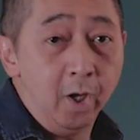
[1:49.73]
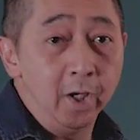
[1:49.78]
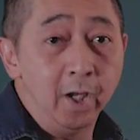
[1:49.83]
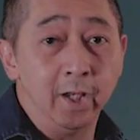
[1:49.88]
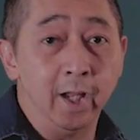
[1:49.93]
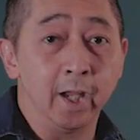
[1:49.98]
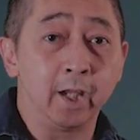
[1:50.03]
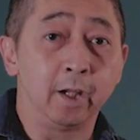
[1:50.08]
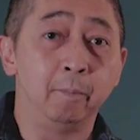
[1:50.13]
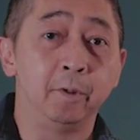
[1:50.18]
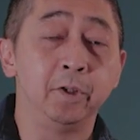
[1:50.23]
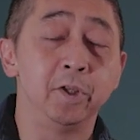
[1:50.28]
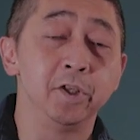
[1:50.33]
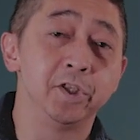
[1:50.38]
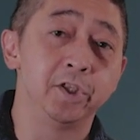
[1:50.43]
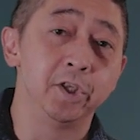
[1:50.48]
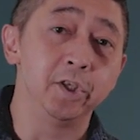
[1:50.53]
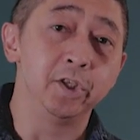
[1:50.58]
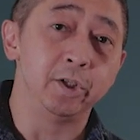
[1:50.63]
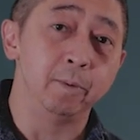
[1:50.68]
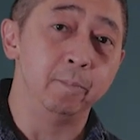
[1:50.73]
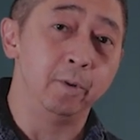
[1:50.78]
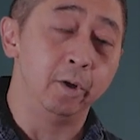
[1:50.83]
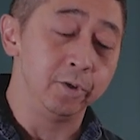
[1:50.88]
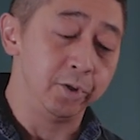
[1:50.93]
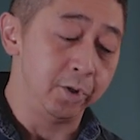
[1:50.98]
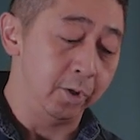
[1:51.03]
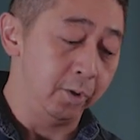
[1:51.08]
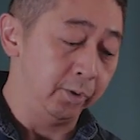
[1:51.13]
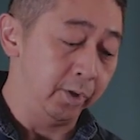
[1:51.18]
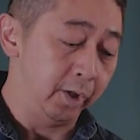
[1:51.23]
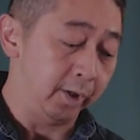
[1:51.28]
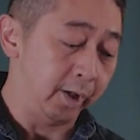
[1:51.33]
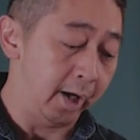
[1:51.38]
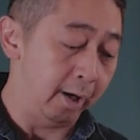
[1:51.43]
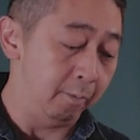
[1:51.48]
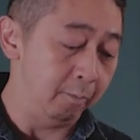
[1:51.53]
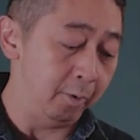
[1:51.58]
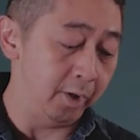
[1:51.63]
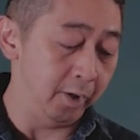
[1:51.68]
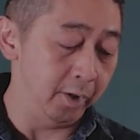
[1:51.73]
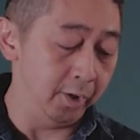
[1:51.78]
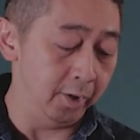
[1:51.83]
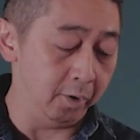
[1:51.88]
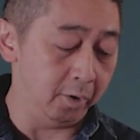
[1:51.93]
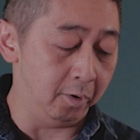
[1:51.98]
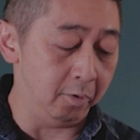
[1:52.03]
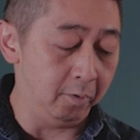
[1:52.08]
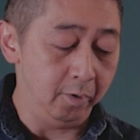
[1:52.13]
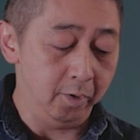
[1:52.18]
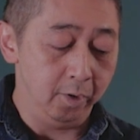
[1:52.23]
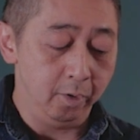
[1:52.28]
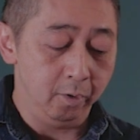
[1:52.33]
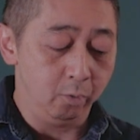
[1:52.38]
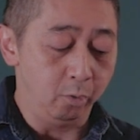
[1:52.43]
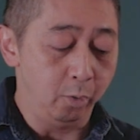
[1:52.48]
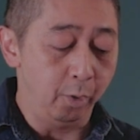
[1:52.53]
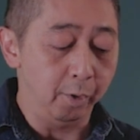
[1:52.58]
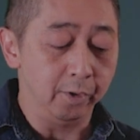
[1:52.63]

What I like about this system also, they come with a little